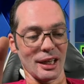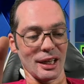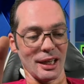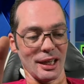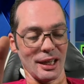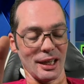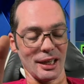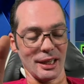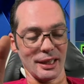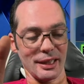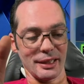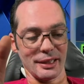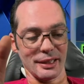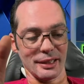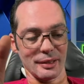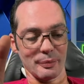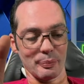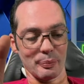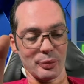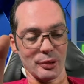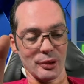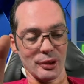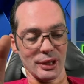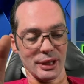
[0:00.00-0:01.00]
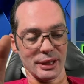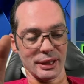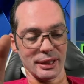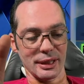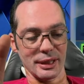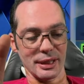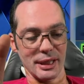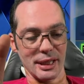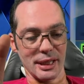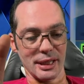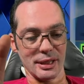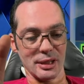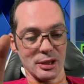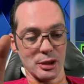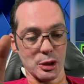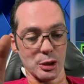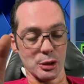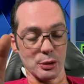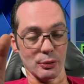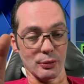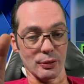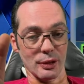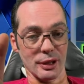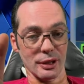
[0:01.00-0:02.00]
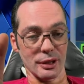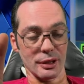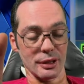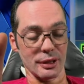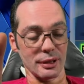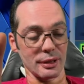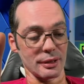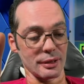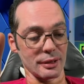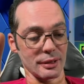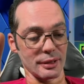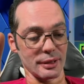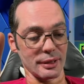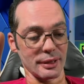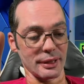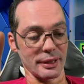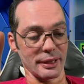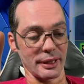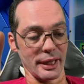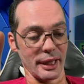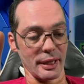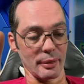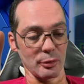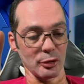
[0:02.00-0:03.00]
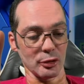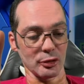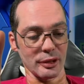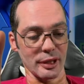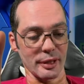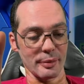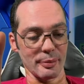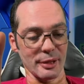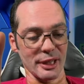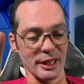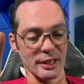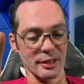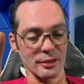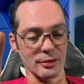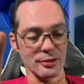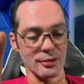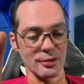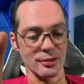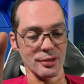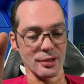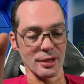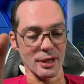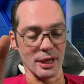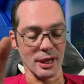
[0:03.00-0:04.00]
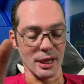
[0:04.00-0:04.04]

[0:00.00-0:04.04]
I'm gonna put it to run 10 multi-battles